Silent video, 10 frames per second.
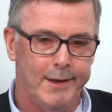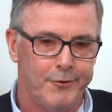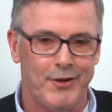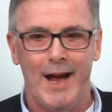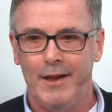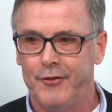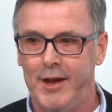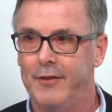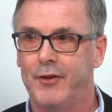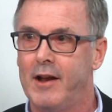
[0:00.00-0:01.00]
science
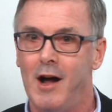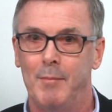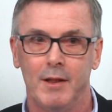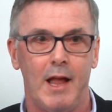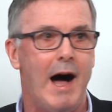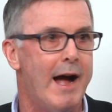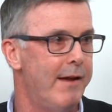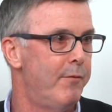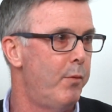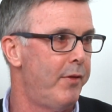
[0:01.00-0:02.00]
kits that come
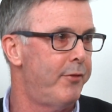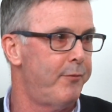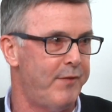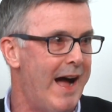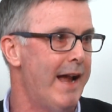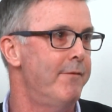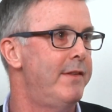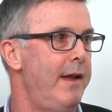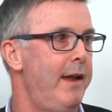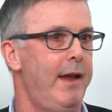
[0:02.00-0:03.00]
alive with
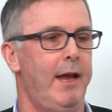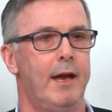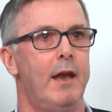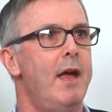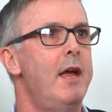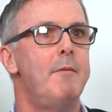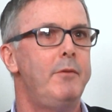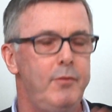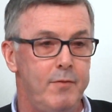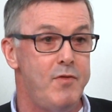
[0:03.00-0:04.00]
5D, and
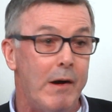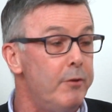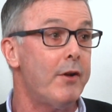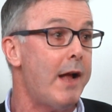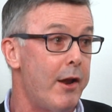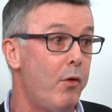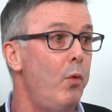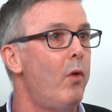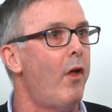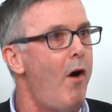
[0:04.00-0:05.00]
those are kind of
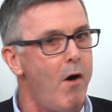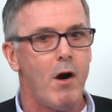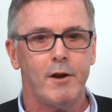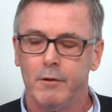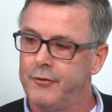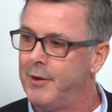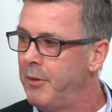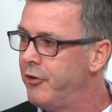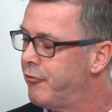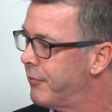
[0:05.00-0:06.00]
cool. The harder are some of
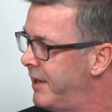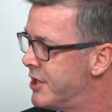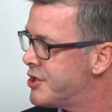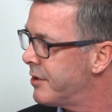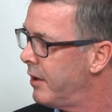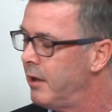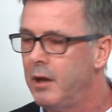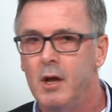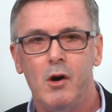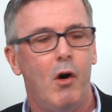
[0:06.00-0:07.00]
the
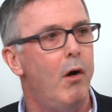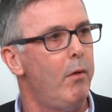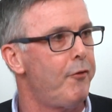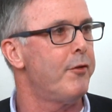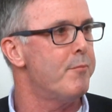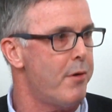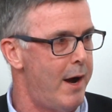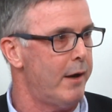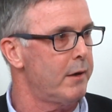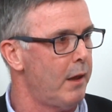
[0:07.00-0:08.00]
traditional wholesome
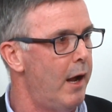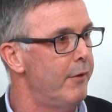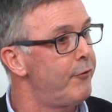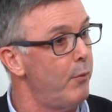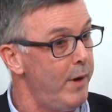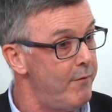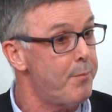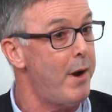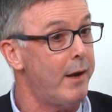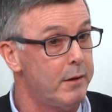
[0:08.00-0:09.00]
product lines. So we have a
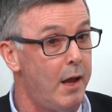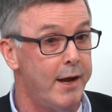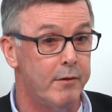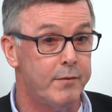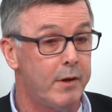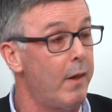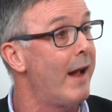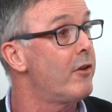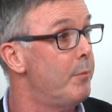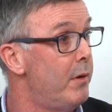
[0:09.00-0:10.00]
product line of
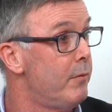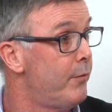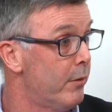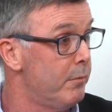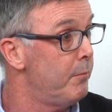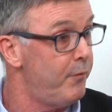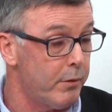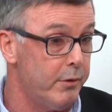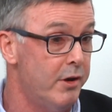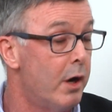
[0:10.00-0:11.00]
collectible
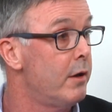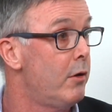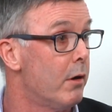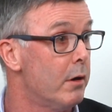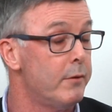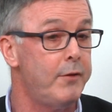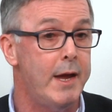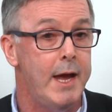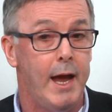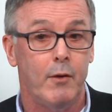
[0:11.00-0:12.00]
for young girls.
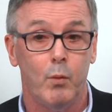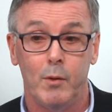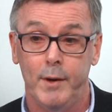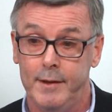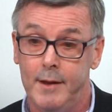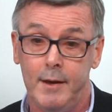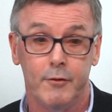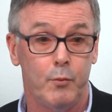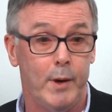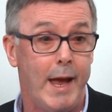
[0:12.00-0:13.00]
And what we did
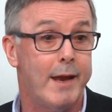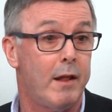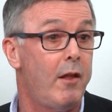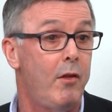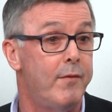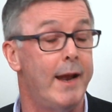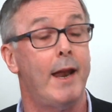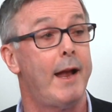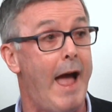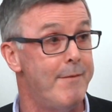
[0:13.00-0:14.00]
is we had a little event at a
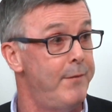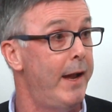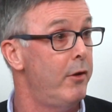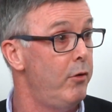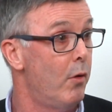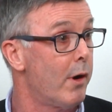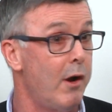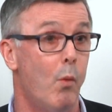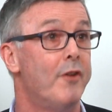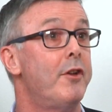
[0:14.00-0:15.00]
cafe in New York.
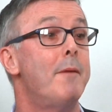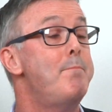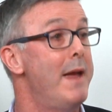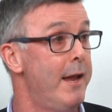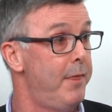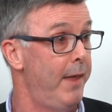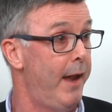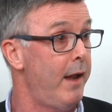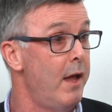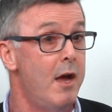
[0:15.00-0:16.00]
It wasn't a big thing,